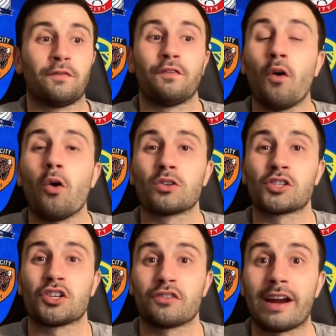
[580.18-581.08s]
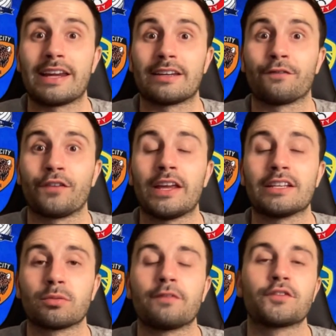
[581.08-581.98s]
4 straight
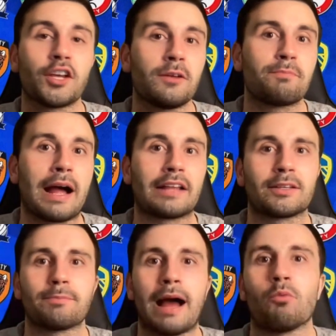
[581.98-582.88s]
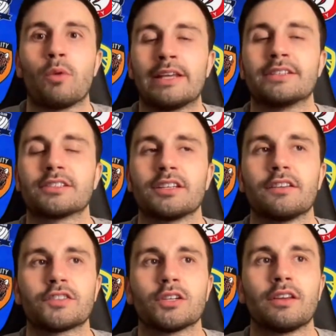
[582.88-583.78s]
defeats with 2 back-to-back wins. And you
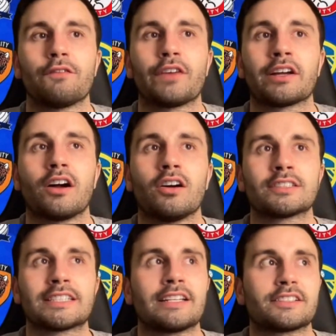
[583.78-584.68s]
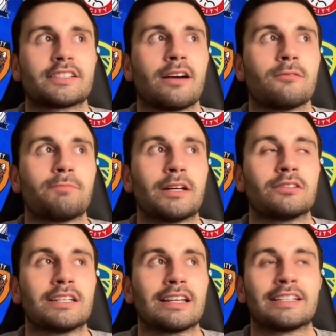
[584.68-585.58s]
suddenly think, are Saints now
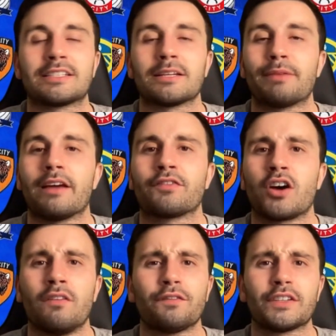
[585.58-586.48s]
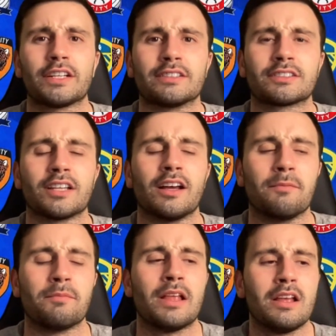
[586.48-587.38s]
building at least a bit of confidence?
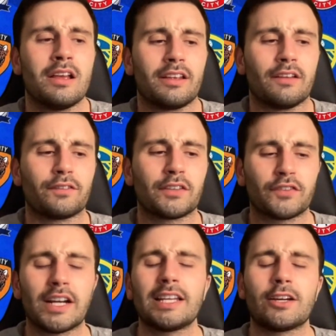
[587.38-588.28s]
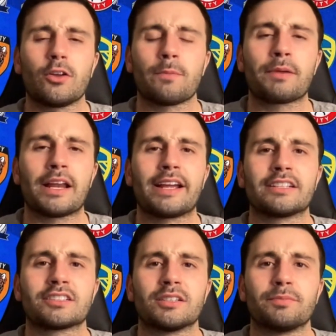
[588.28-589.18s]
They've clearly got the
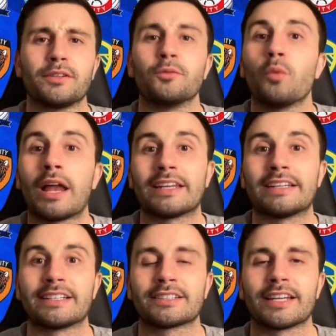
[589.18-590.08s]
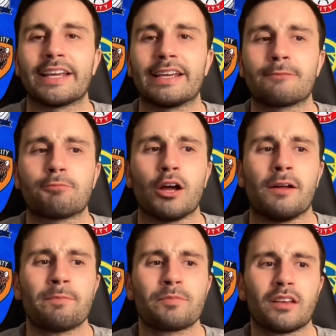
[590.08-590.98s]
players to do well in this league.
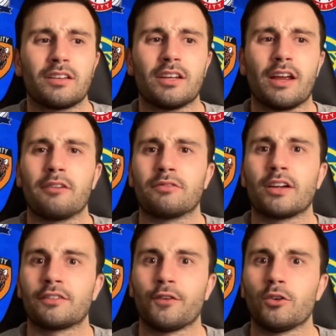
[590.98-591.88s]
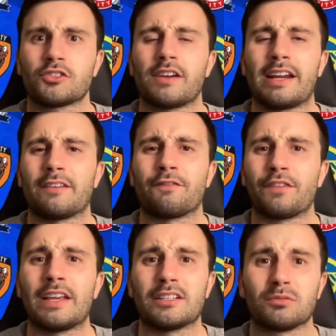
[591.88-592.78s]
But, you know, those 4 straight
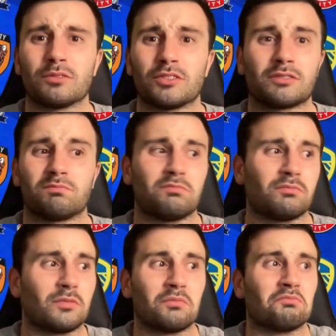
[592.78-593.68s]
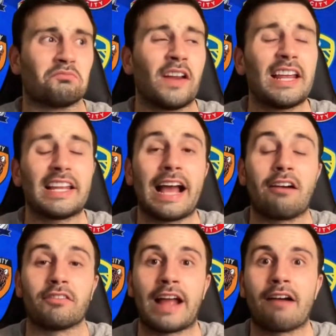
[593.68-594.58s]
defeats were just really
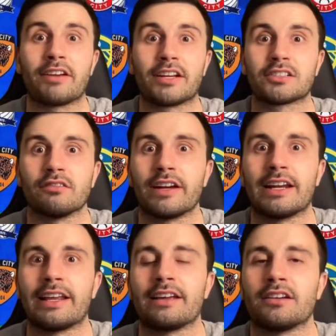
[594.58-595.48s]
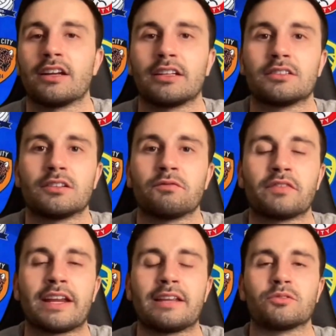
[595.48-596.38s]
out of character, really. And it
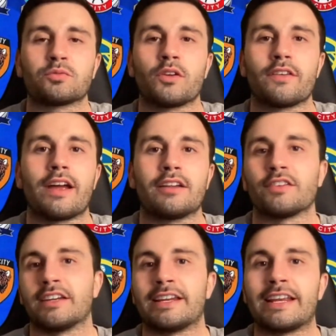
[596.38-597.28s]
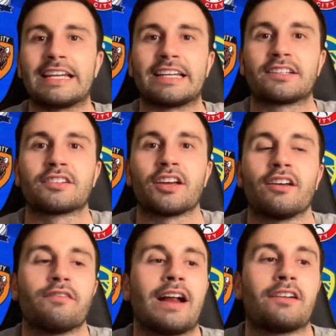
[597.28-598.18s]
really was one of those that they needed to
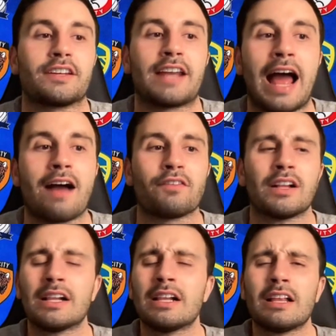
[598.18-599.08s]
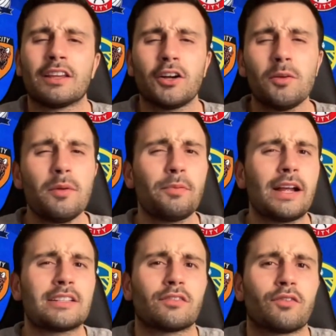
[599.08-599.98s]
turn around and have. They come up
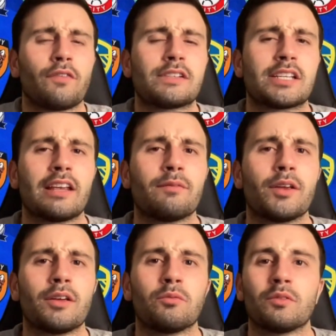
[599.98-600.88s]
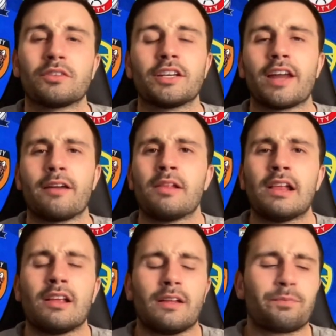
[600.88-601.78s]
against a Rotherham team who, you know,
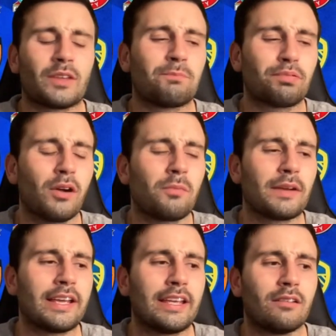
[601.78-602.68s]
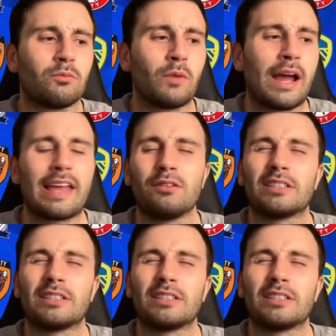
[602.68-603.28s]
probably where you'd